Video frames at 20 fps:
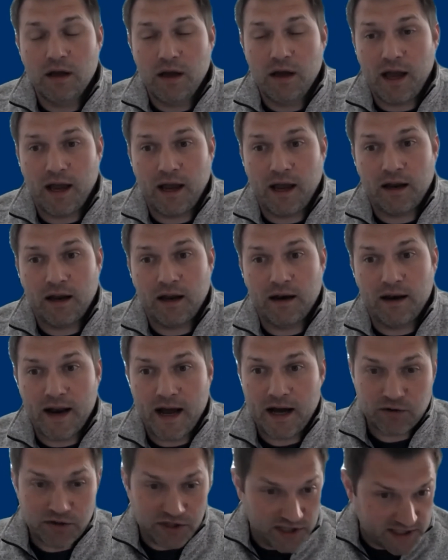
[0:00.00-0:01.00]
And
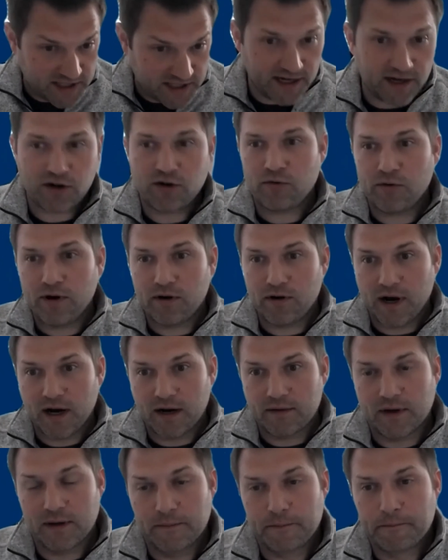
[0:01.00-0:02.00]
now she's got a career out of it.